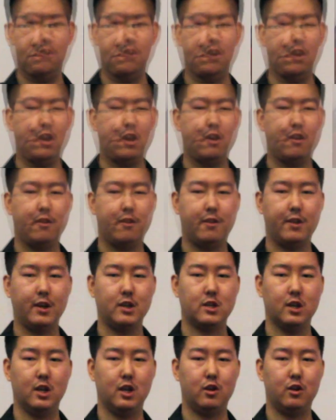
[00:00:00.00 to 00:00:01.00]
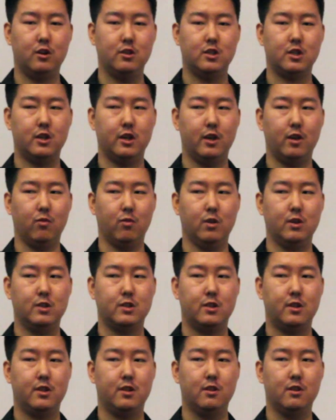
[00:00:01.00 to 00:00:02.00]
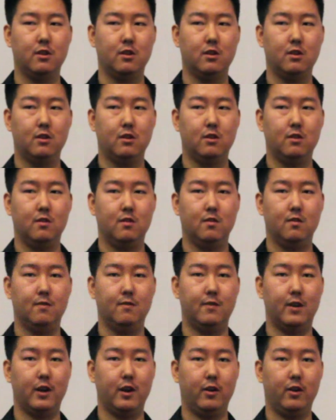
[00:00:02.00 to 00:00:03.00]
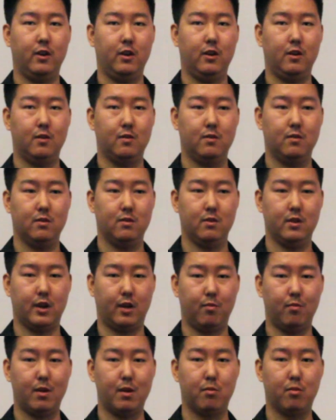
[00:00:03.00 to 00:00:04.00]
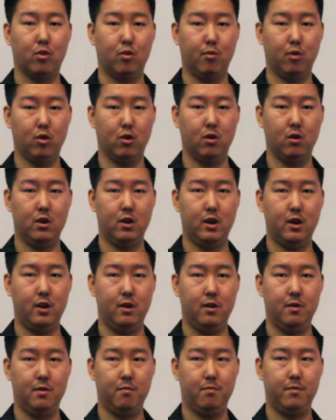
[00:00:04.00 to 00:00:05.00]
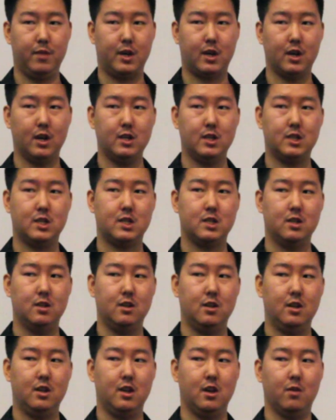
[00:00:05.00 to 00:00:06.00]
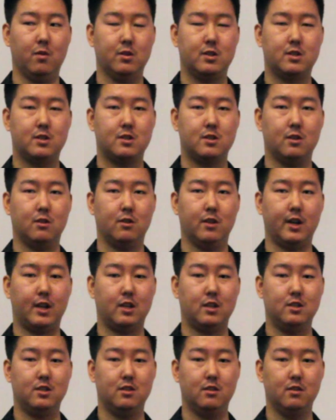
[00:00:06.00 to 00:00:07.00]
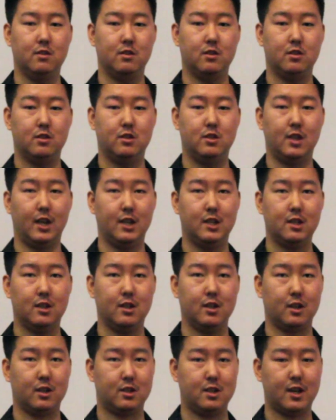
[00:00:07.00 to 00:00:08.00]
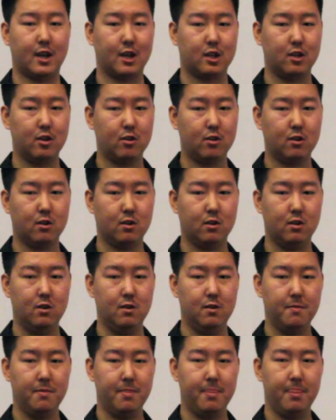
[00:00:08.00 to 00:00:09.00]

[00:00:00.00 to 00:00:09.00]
A lot of the things I learned tonight was very like memorable, and because it was so like detailed, like technical,